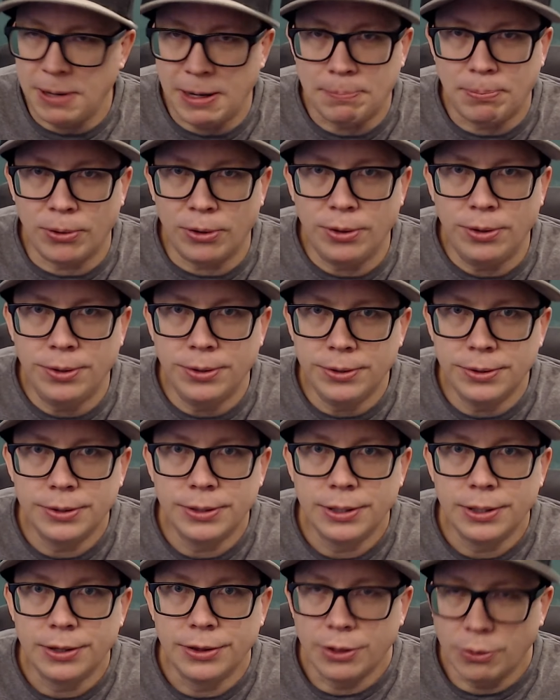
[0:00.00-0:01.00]
people
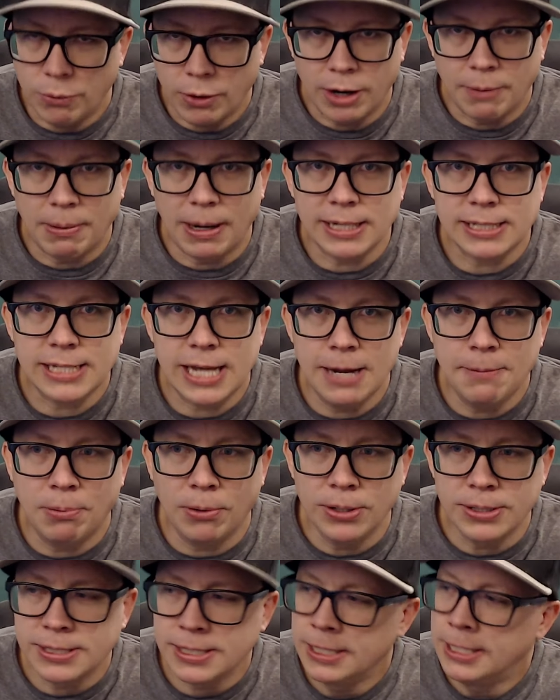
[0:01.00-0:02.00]
that want to buy
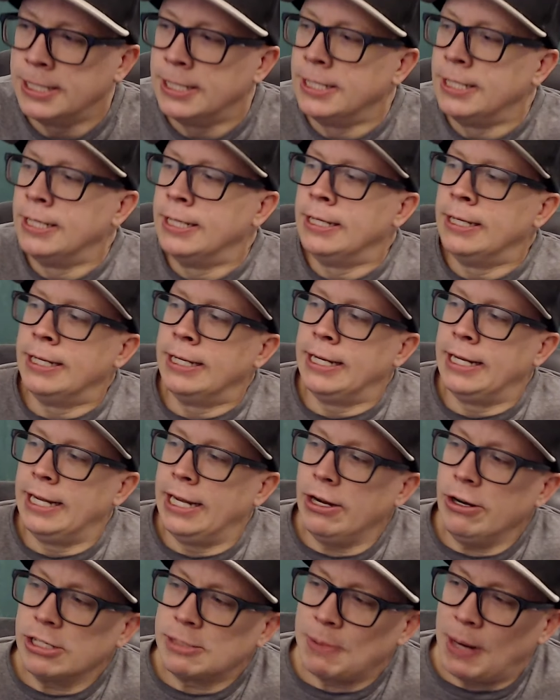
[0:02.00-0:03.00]
skateboards.
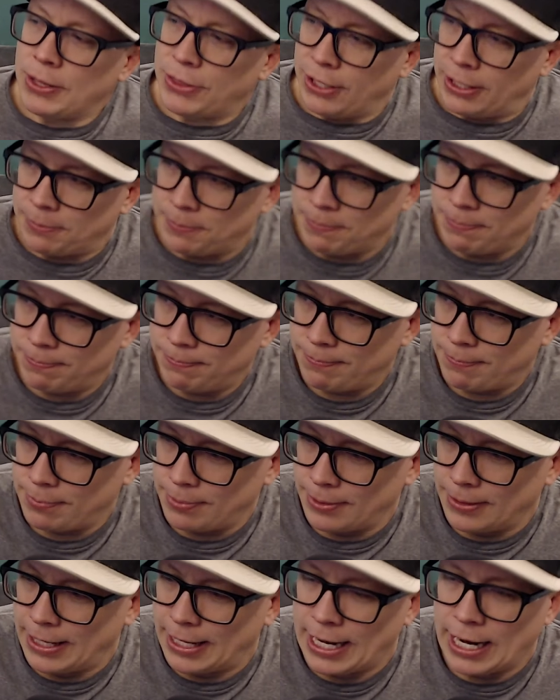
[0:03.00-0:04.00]
Here's my thing,
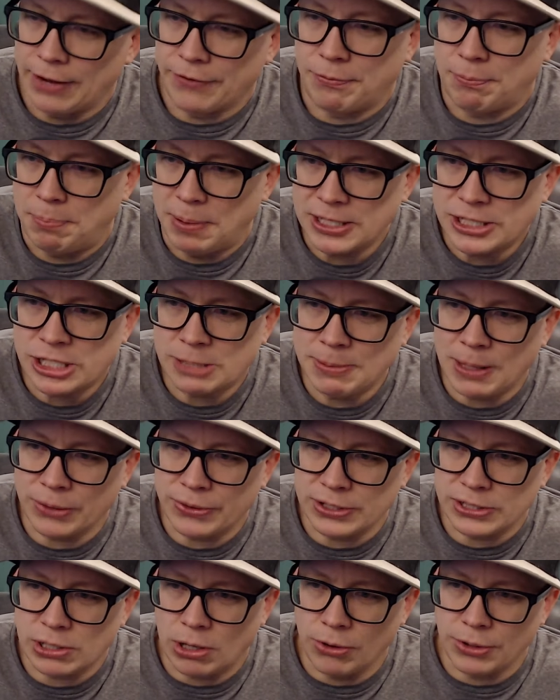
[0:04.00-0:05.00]
and I've bitched
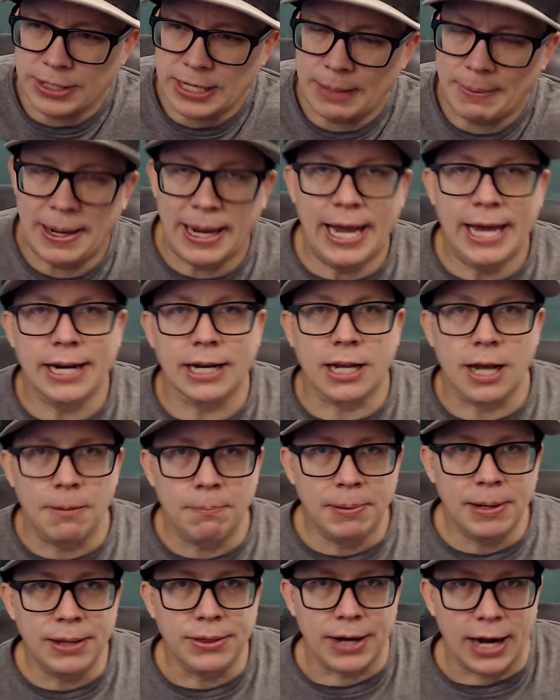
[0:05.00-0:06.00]
about this all the time. I had a
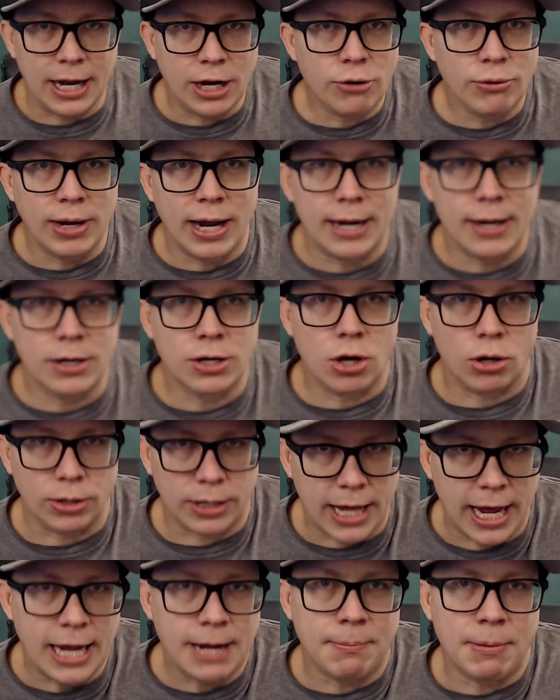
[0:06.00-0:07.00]
company that I created
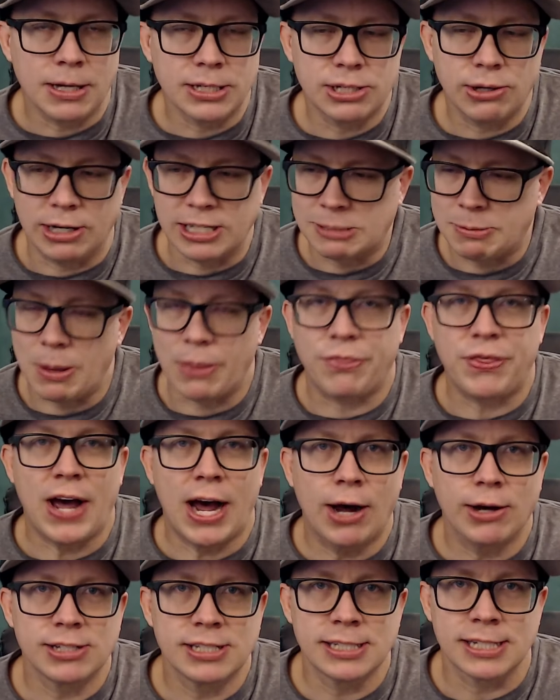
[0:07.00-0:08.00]
called Cake Muscle. I spent
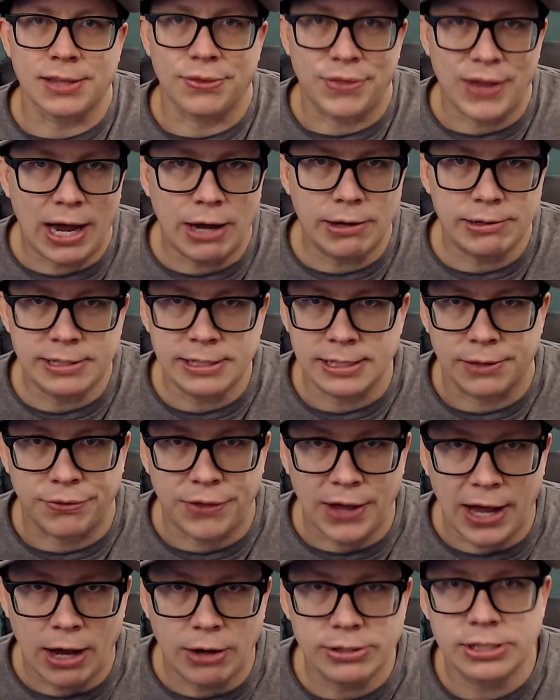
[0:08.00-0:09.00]
thousands and thousands
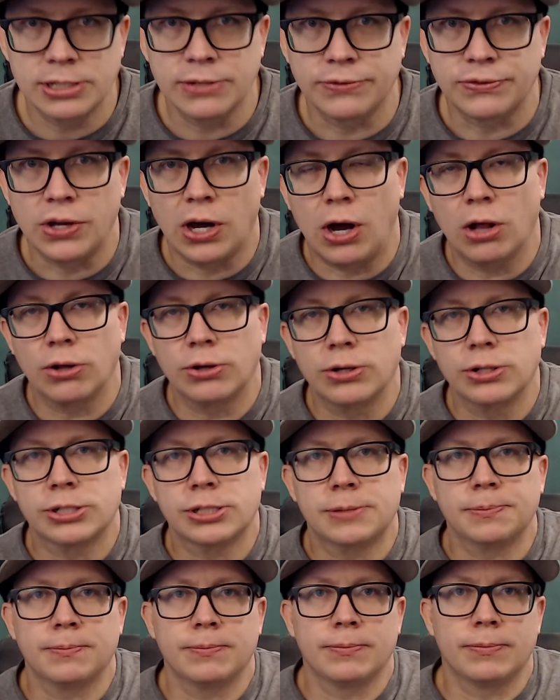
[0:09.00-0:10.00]
and thousands of
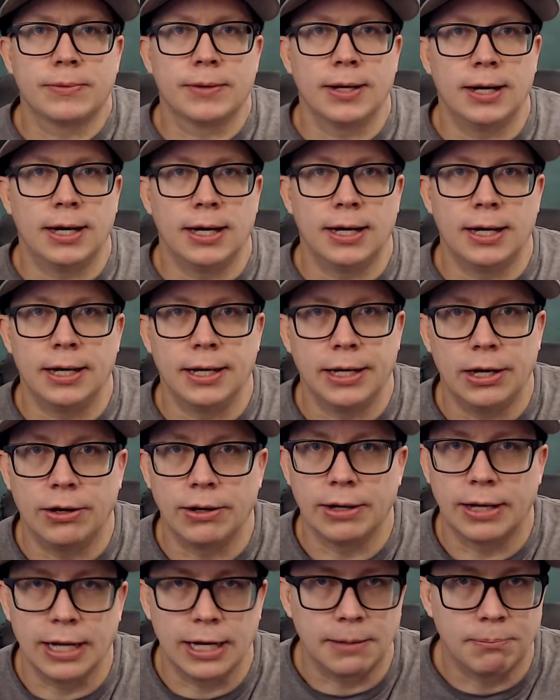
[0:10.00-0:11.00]
dollars,
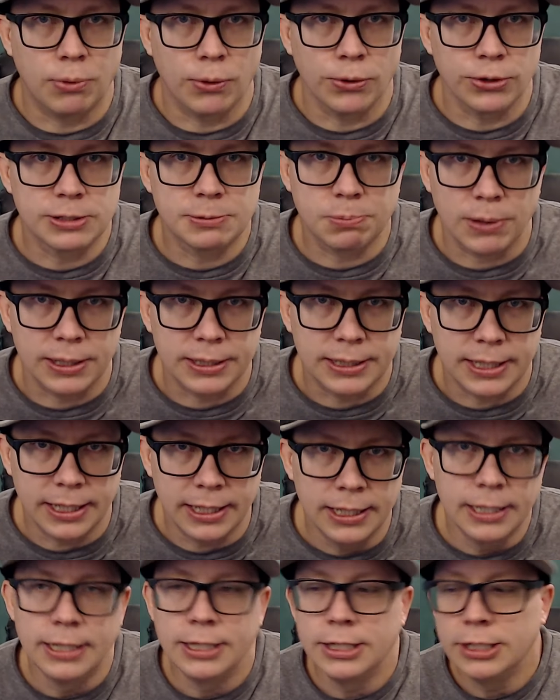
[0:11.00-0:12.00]
getting boards
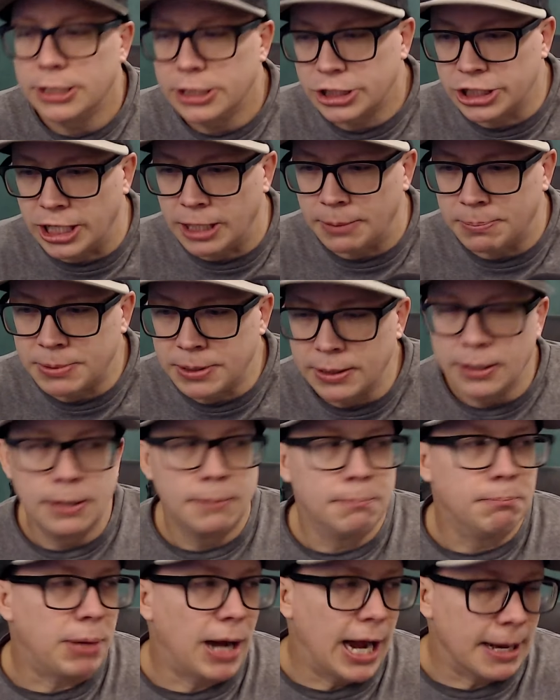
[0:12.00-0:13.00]
printed, shipped,
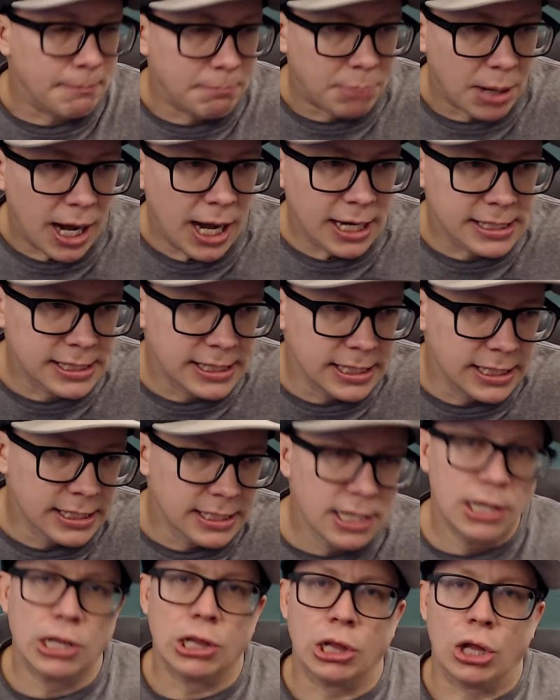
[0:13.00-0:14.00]
buying
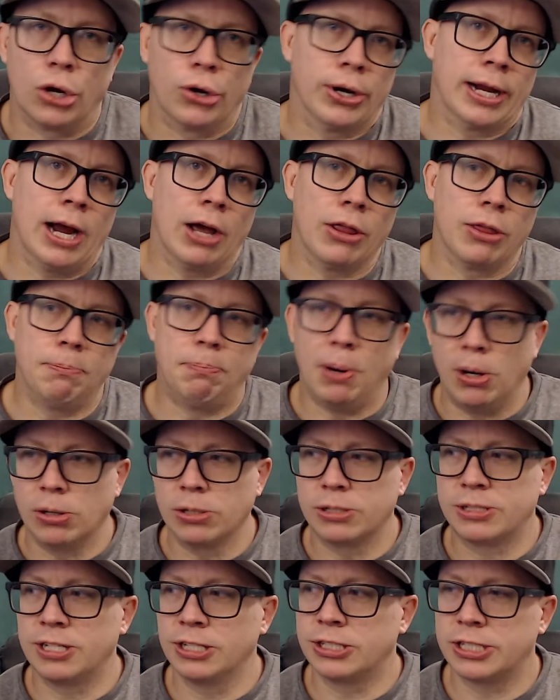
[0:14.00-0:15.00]
boxes, learning how the
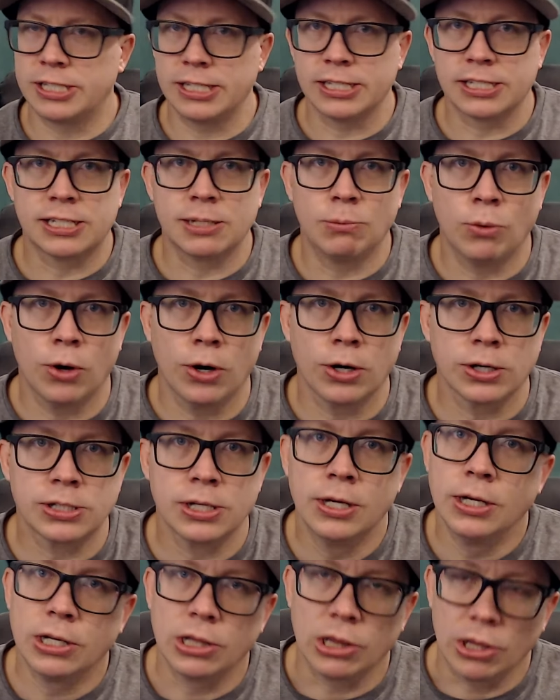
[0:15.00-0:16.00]
postage system works,
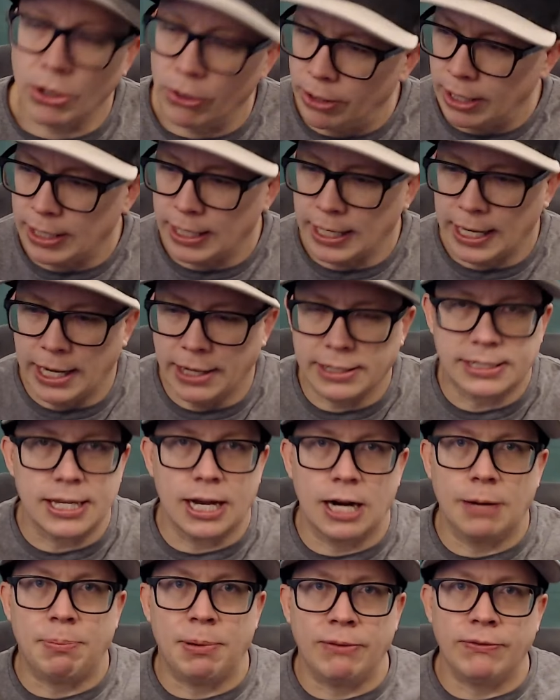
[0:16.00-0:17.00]
learning how to
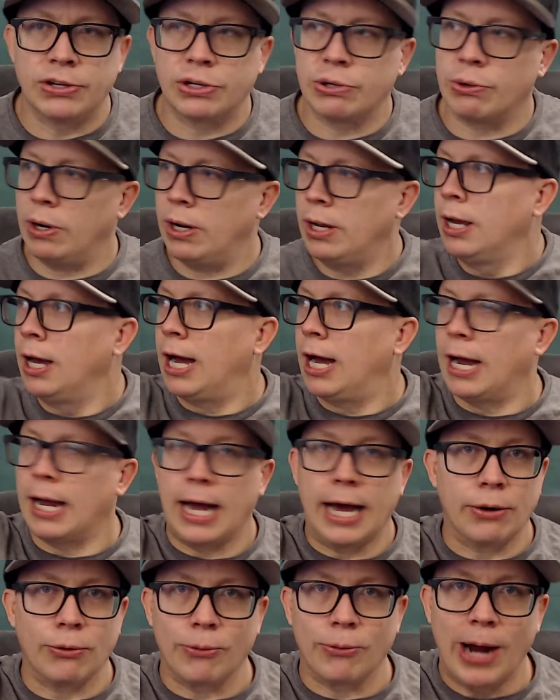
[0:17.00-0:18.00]
set up inventory. I
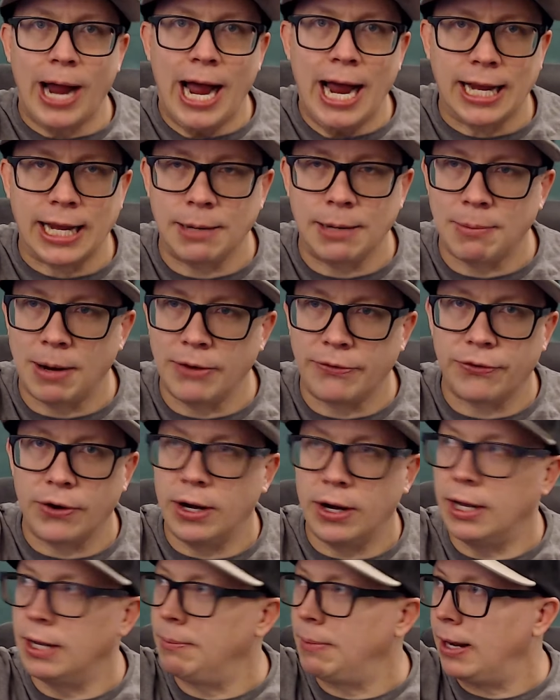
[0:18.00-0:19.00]
had a rack in
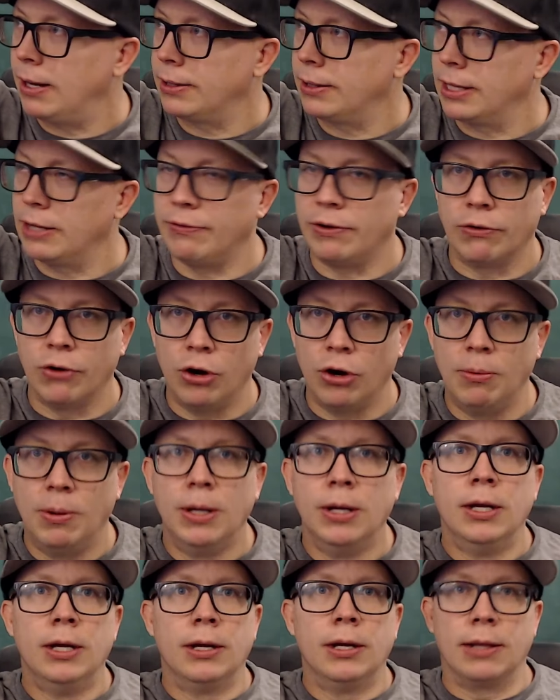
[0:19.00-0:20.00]
my living room.
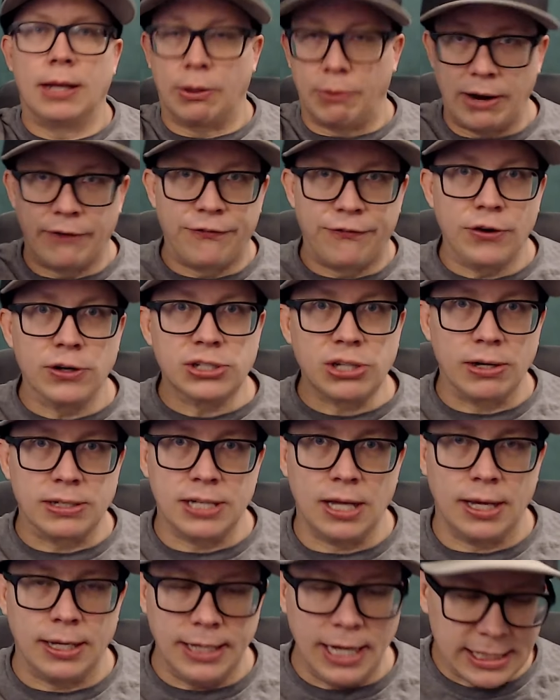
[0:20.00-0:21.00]
Like, when I first started
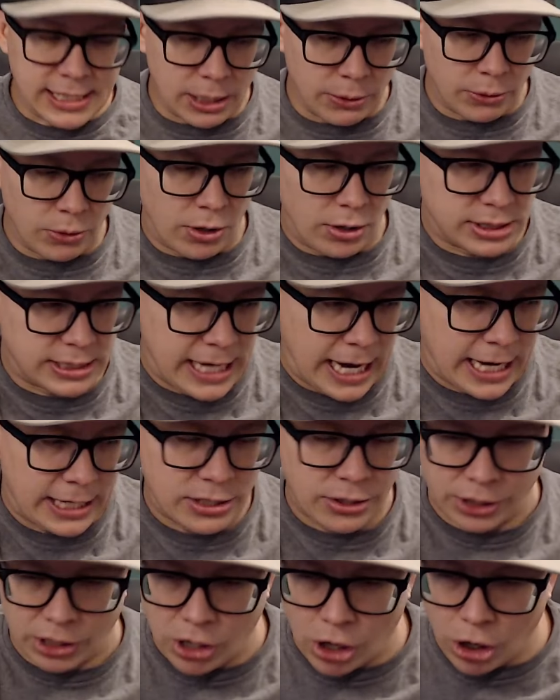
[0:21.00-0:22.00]
selling decks, they were all stacked
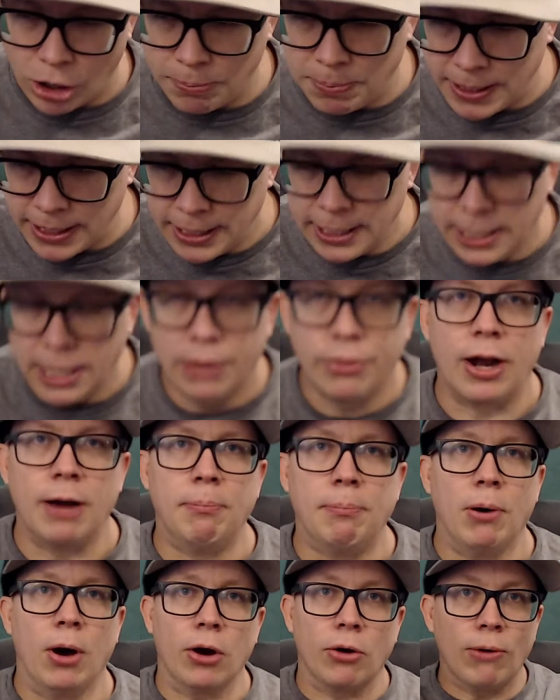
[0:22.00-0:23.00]
on the carpet. Then I
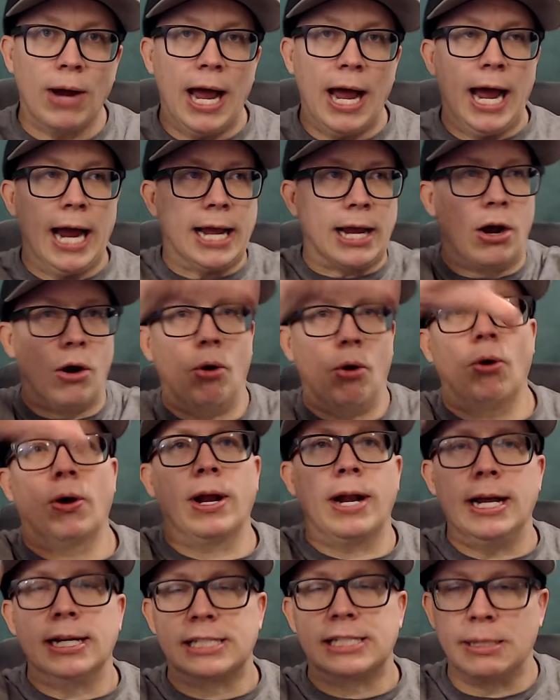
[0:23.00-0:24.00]
bought a rack and I
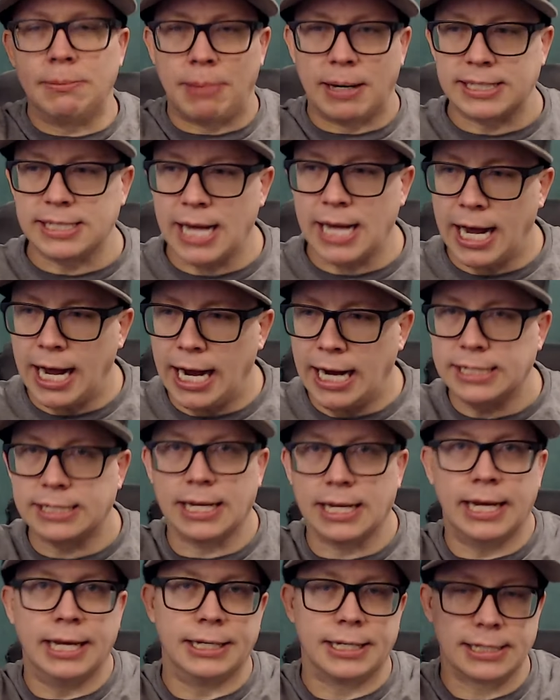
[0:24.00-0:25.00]
organized them by
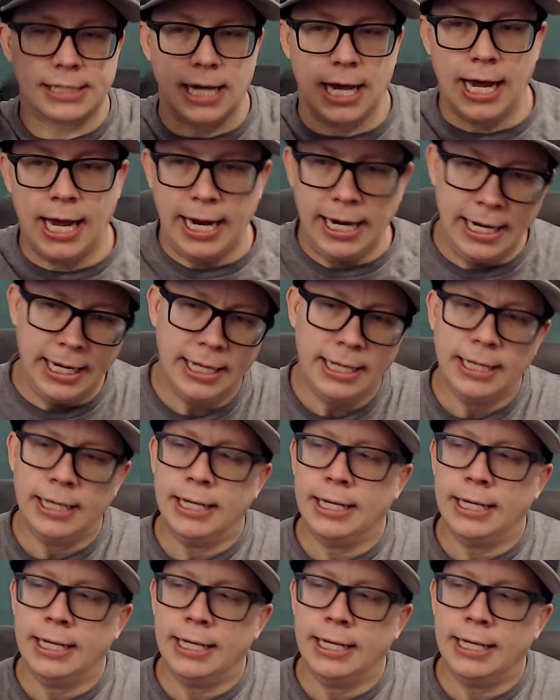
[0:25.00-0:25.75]
size and design,